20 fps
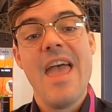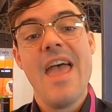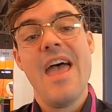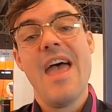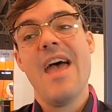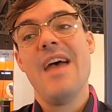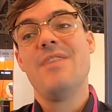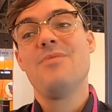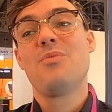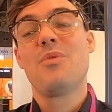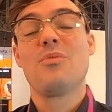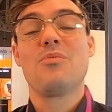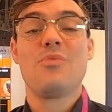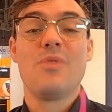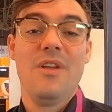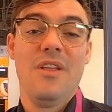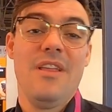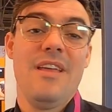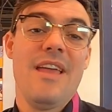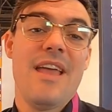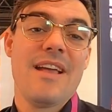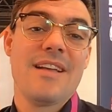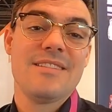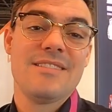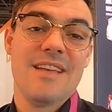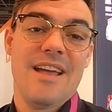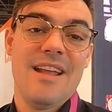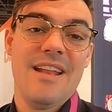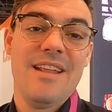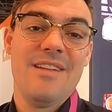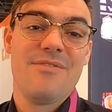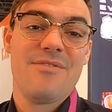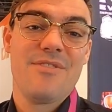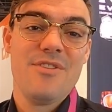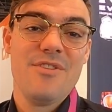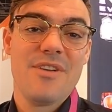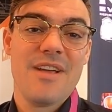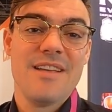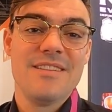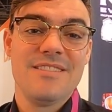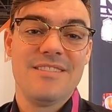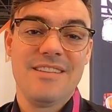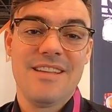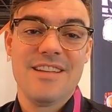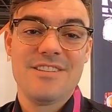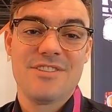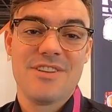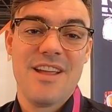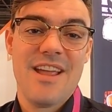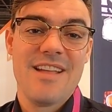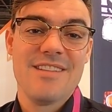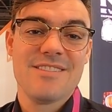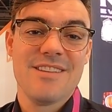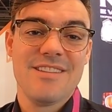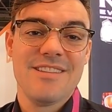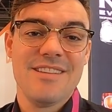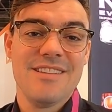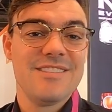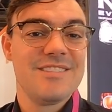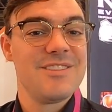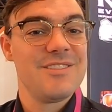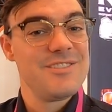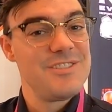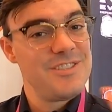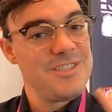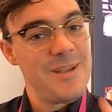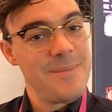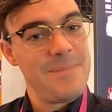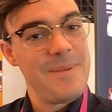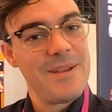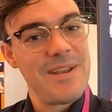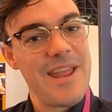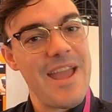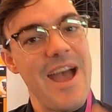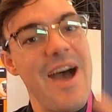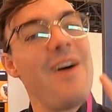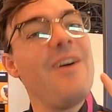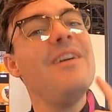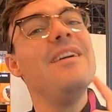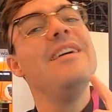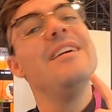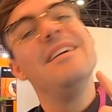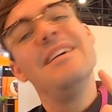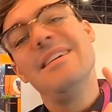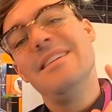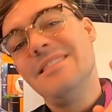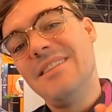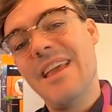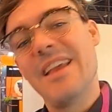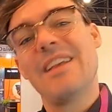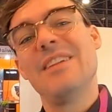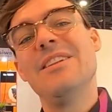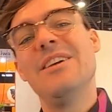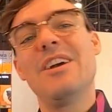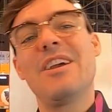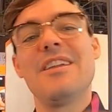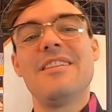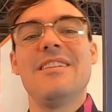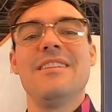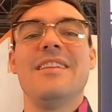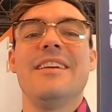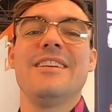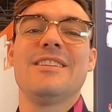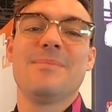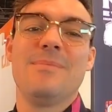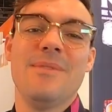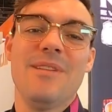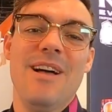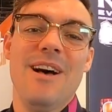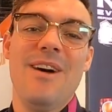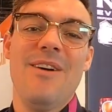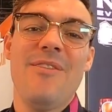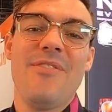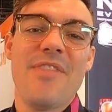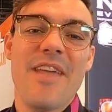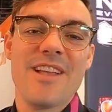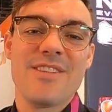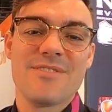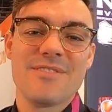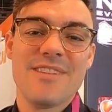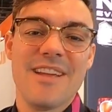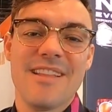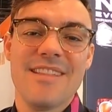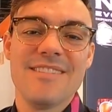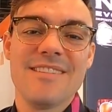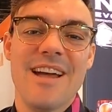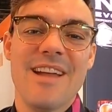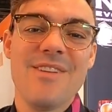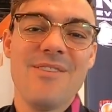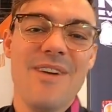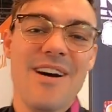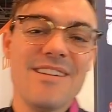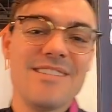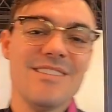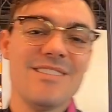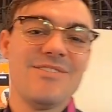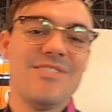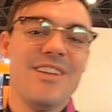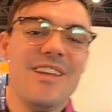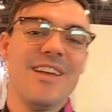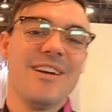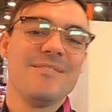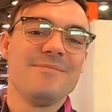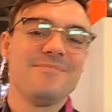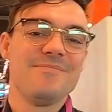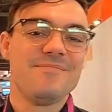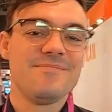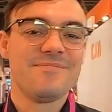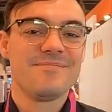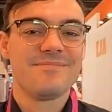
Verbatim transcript: and we're really excited for you guys to get your hands on these. So they're shipping now. Take a look in the links below. Thanks for taking the time to watch this video.